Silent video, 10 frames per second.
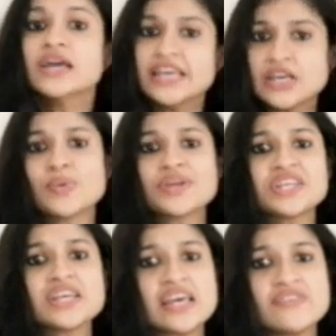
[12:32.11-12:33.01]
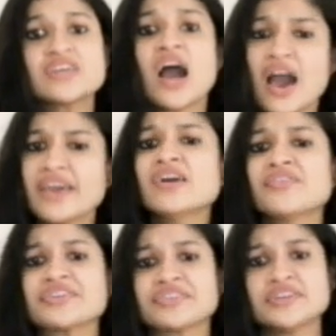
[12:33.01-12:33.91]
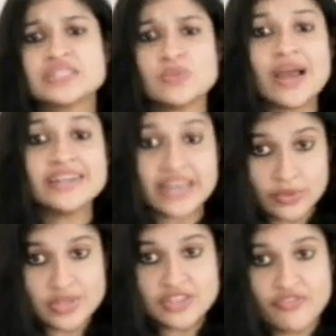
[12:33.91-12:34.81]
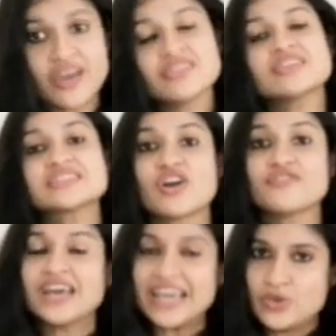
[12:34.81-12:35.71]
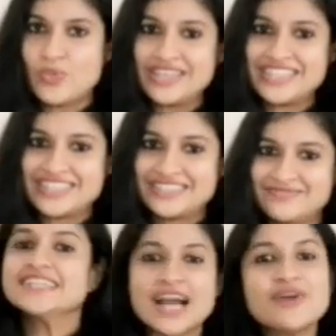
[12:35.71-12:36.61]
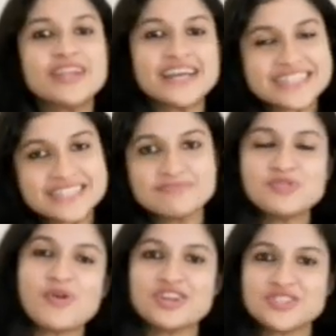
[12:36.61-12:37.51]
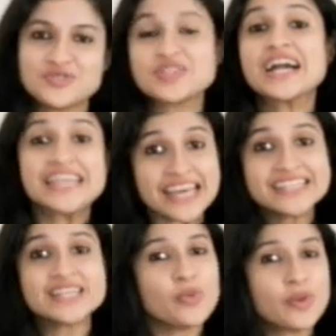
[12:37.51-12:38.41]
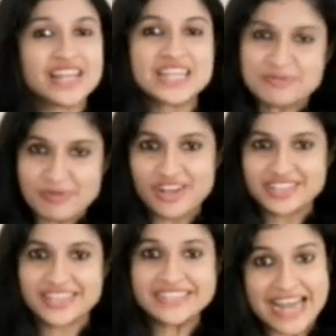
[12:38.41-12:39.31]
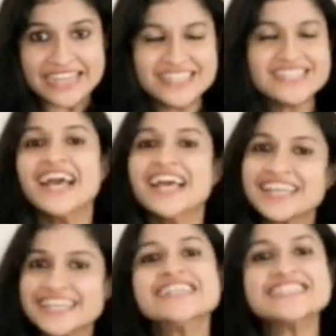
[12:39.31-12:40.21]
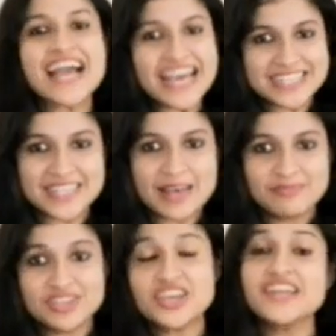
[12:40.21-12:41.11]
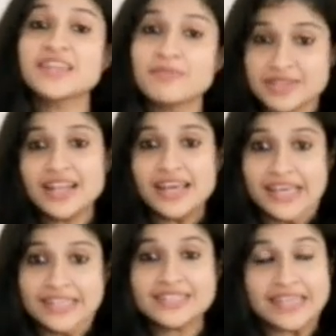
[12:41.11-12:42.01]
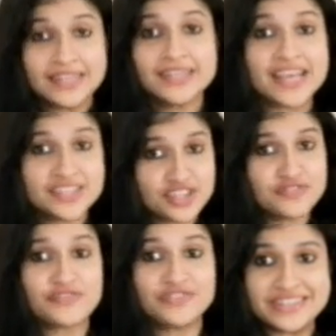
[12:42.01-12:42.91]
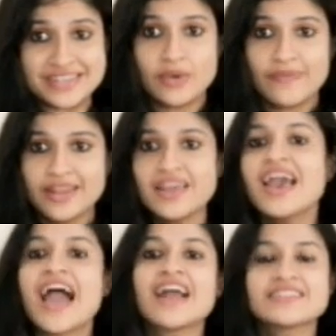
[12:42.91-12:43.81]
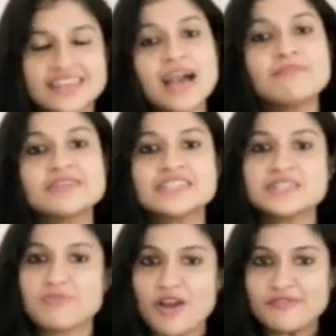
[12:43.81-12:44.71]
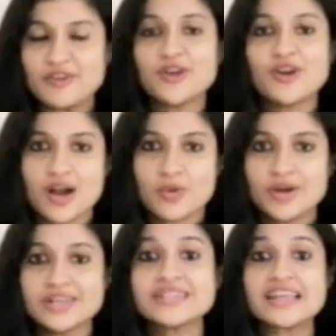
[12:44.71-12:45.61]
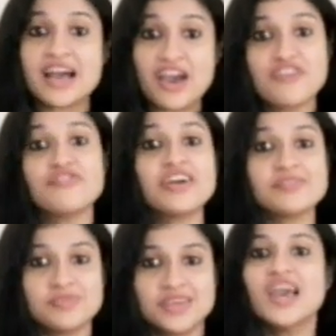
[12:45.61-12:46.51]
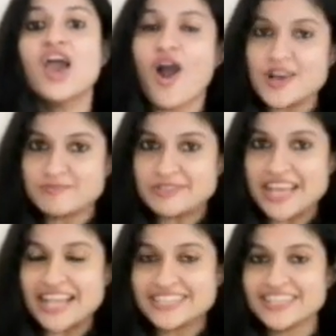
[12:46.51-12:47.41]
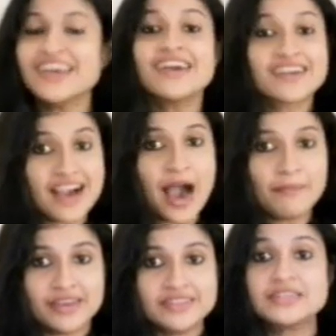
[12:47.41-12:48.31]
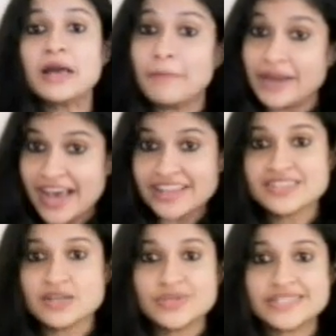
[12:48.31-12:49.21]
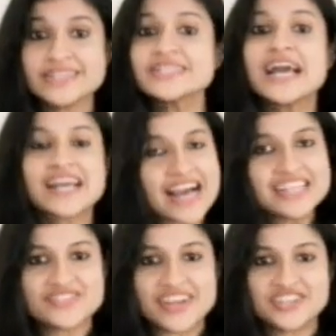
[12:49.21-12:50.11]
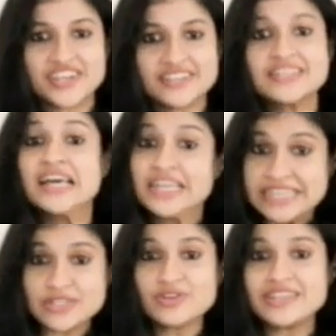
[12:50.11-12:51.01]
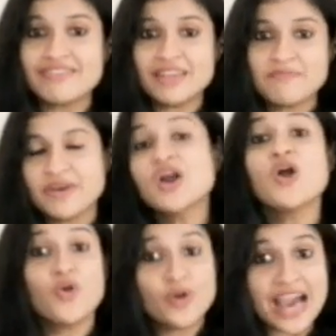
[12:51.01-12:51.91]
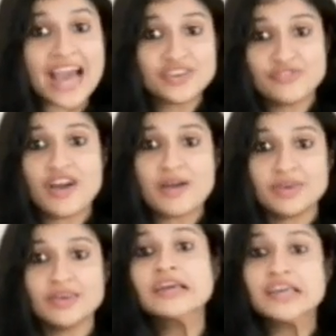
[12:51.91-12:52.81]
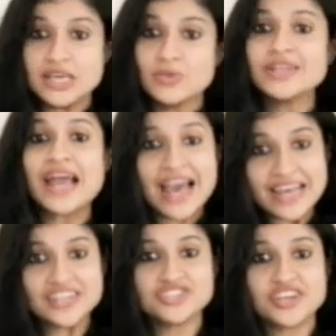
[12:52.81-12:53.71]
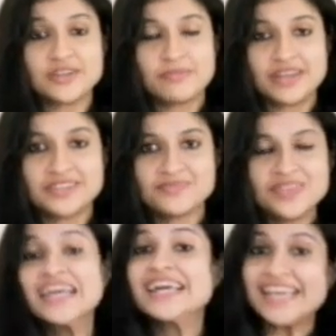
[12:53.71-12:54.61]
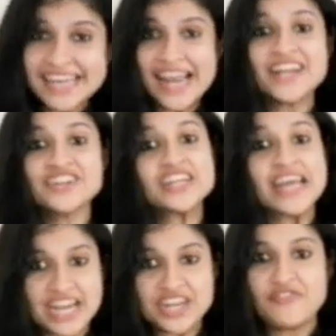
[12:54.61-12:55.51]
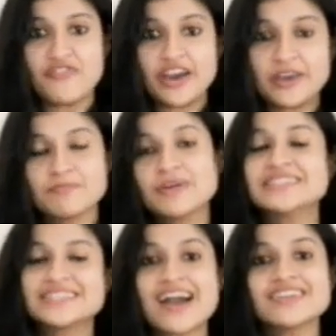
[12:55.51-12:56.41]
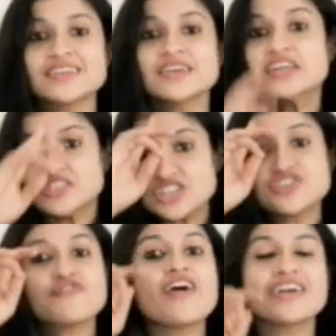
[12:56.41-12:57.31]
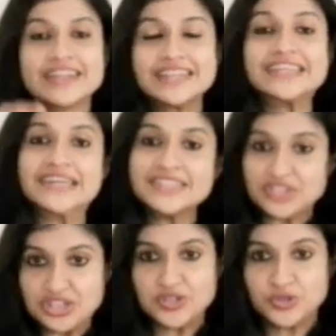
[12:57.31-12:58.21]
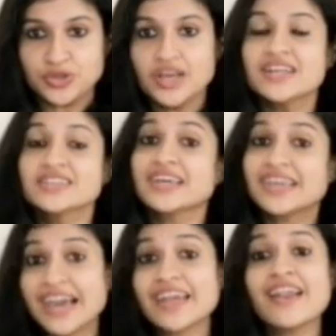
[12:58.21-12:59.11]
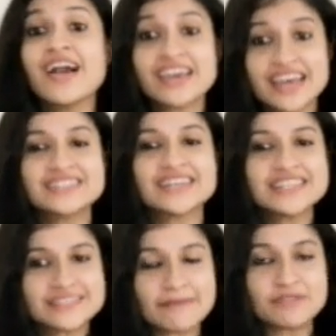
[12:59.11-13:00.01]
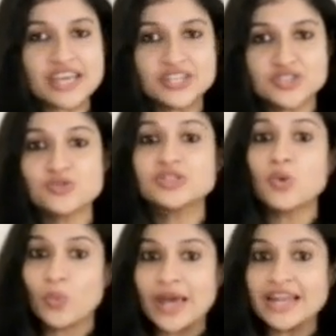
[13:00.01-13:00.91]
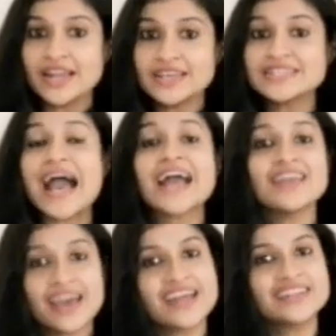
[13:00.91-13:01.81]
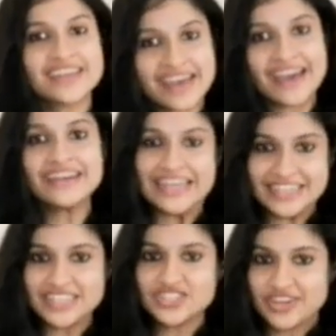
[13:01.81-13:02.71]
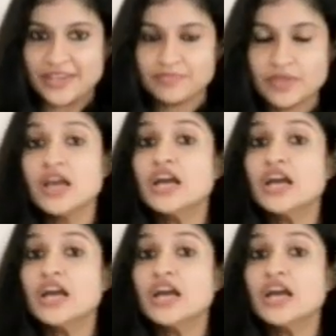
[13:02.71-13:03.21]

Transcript: Equity gives higher returns while diversifying the risk of the investor. Now let's move on to the Kinza Wellness projects, that is, Kinza established in the Middle East in 1957 and their business portfolio covers the F&B, hospitality, garments, marine services, constructions, resort development, organic farming, event and entertainment. In 1985, by starting the Shifa Clinic in Thrissur, the Kerala Kinza stepped into the wellness and the healthcare industry.